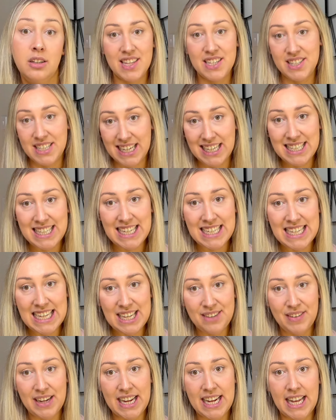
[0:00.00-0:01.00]
The
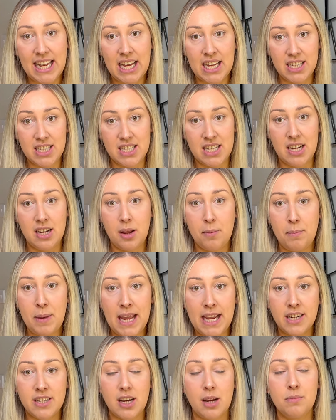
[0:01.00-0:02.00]
CCTV in London
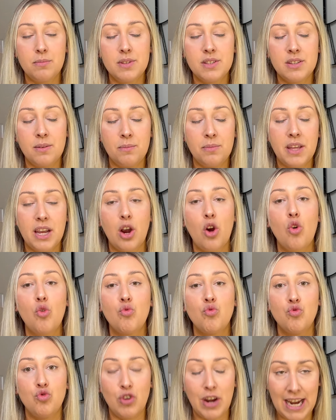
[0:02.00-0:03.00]
picked up something
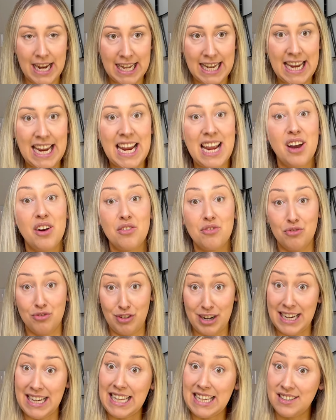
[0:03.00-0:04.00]
really,
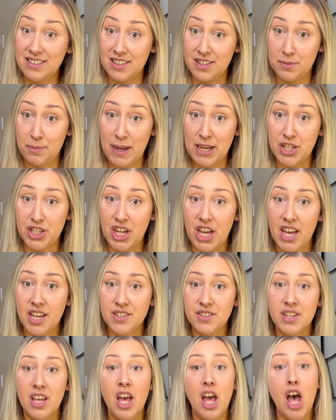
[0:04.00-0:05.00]
really
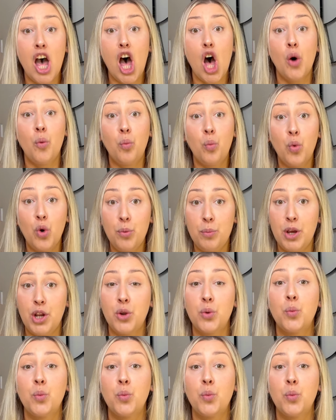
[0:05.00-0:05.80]
suspicious. A woman